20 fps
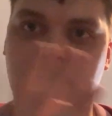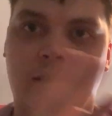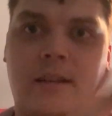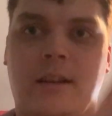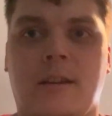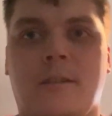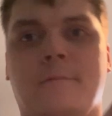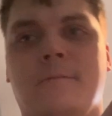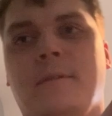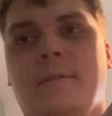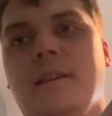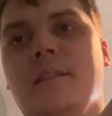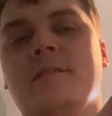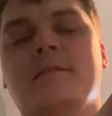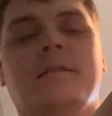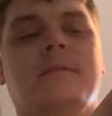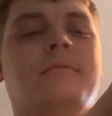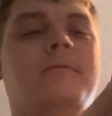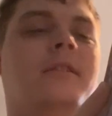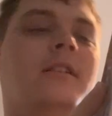Kind of
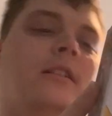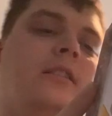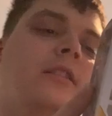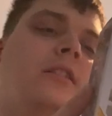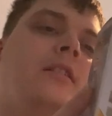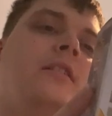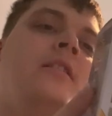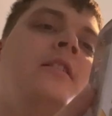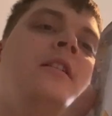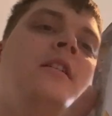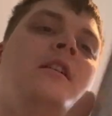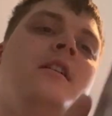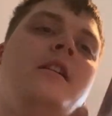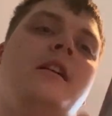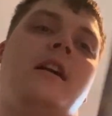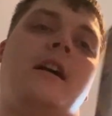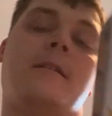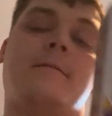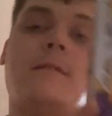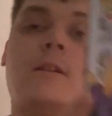fits in really.
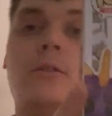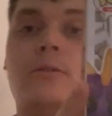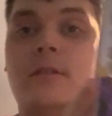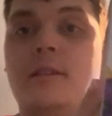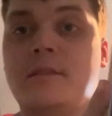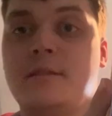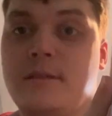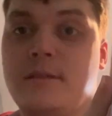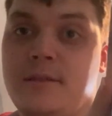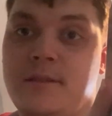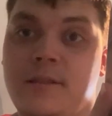I found this on